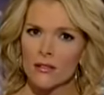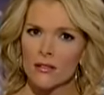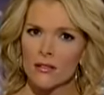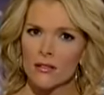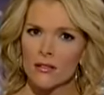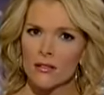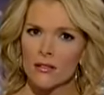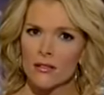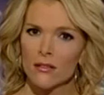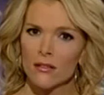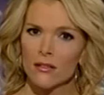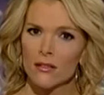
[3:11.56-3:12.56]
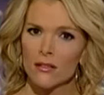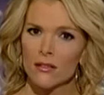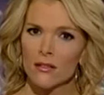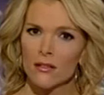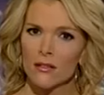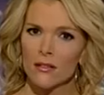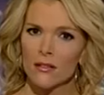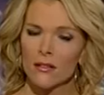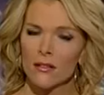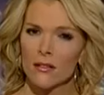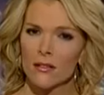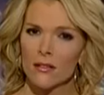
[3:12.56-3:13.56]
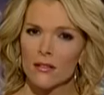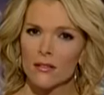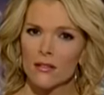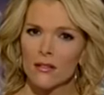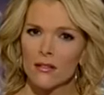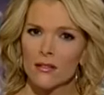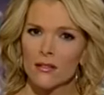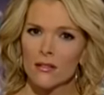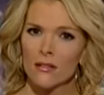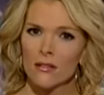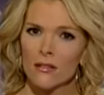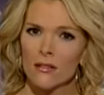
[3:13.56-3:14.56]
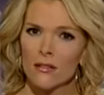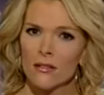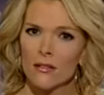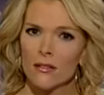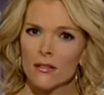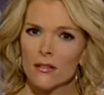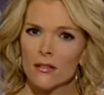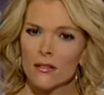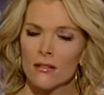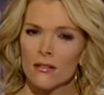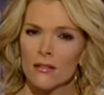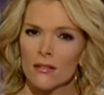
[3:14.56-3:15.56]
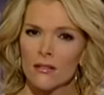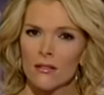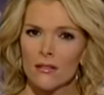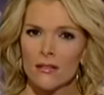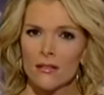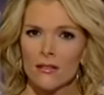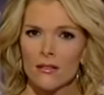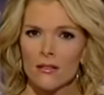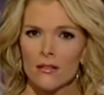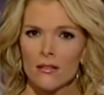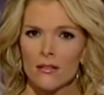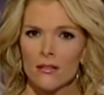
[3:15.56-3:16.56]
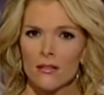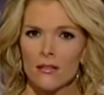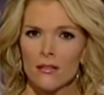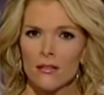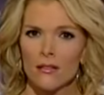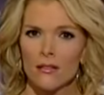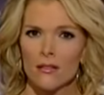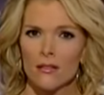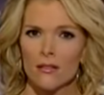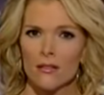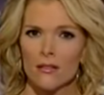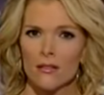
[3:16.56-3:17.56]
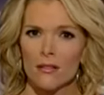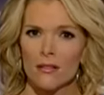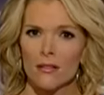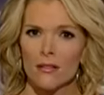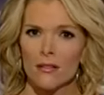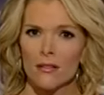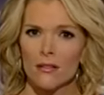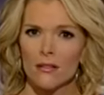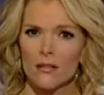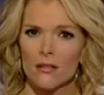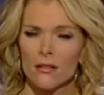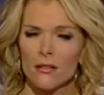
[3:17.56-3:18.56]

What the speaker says: [no speech]